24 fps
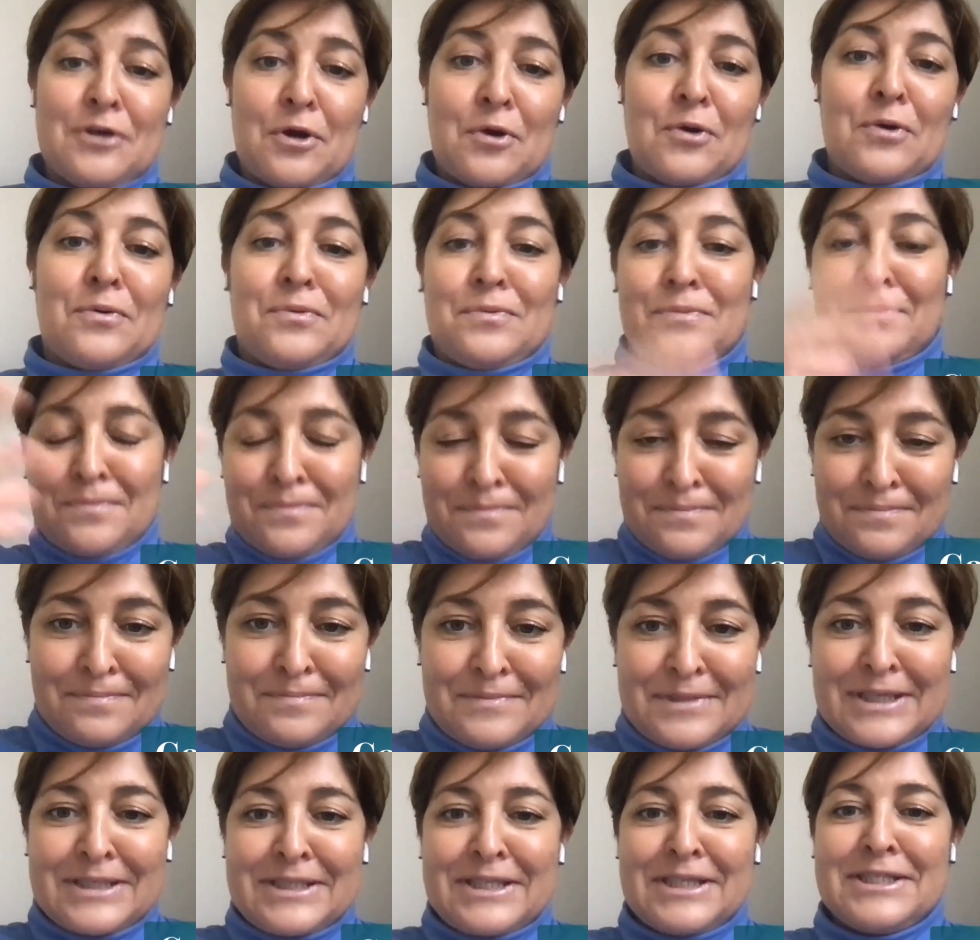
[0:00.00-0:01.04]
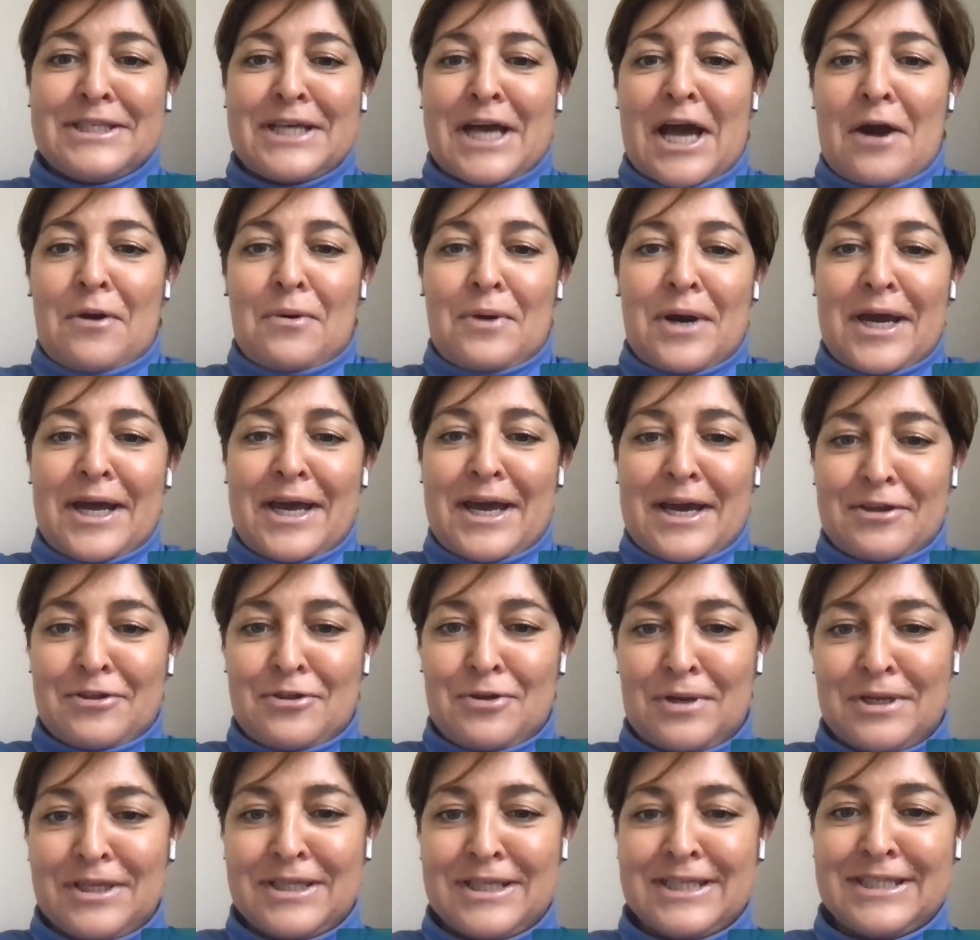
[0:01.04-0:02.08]
So this is how I
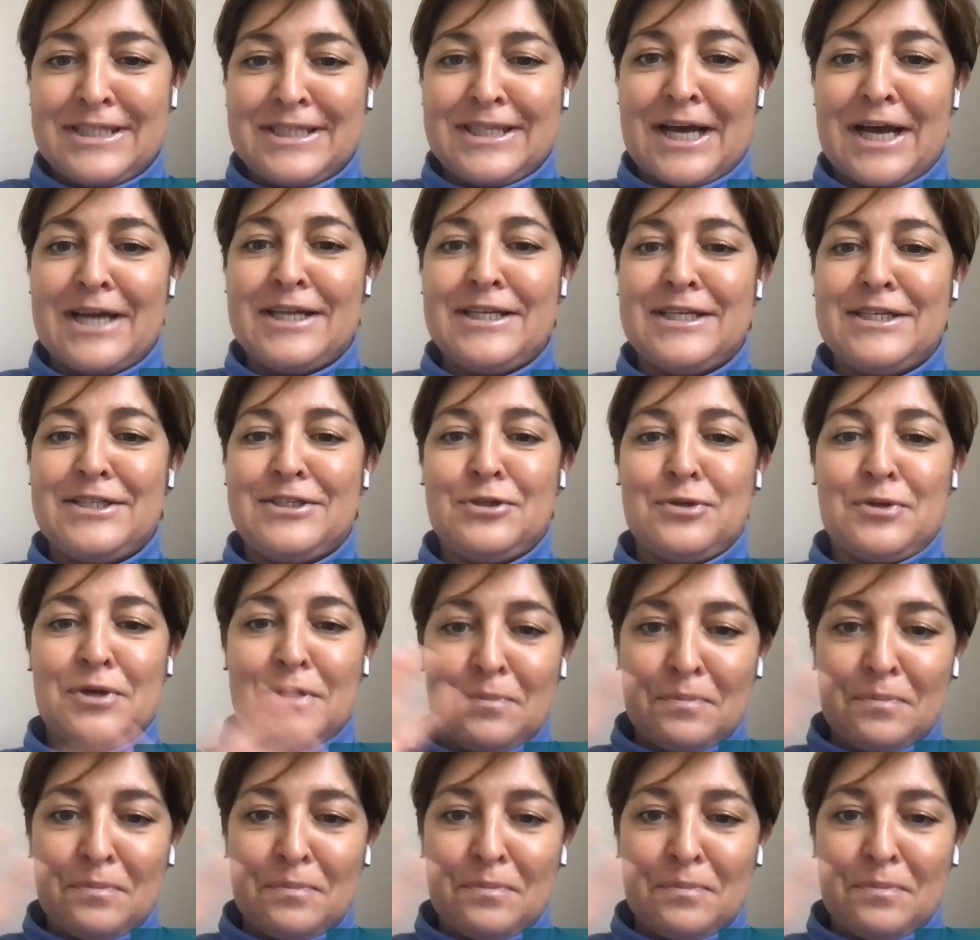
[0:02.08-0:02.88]
actually decided to